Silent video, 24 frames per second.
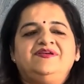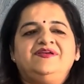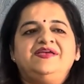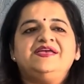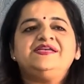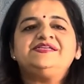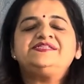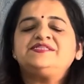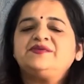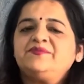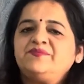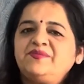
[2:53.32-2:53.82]

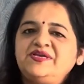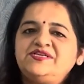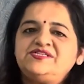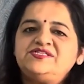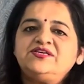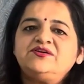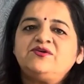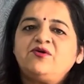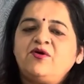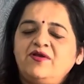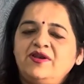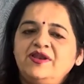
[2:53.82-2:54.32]
It's a
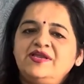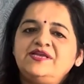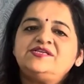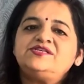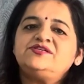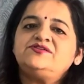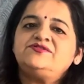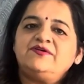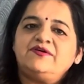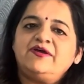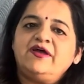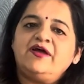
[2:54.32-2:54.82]
PG
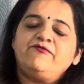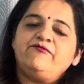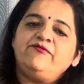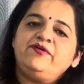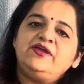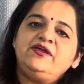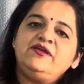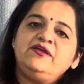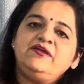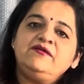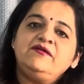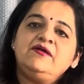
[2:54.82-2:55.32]
college.
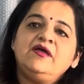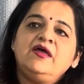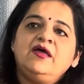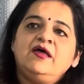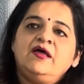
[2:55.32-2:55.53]
We